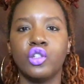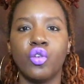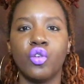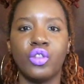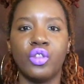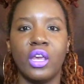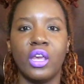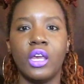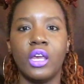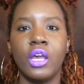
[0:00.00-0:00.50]
or
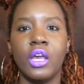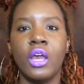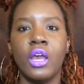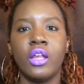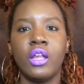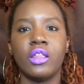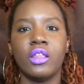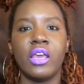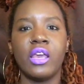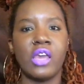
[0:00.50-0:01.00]
they
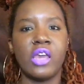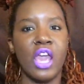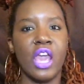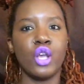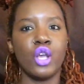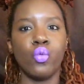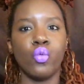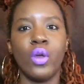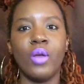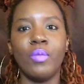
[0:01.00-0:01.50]

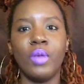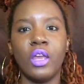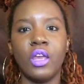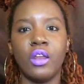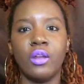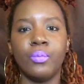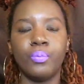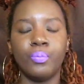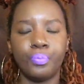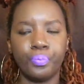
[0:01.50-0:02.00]
hate
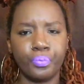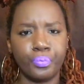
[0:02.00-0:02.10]
women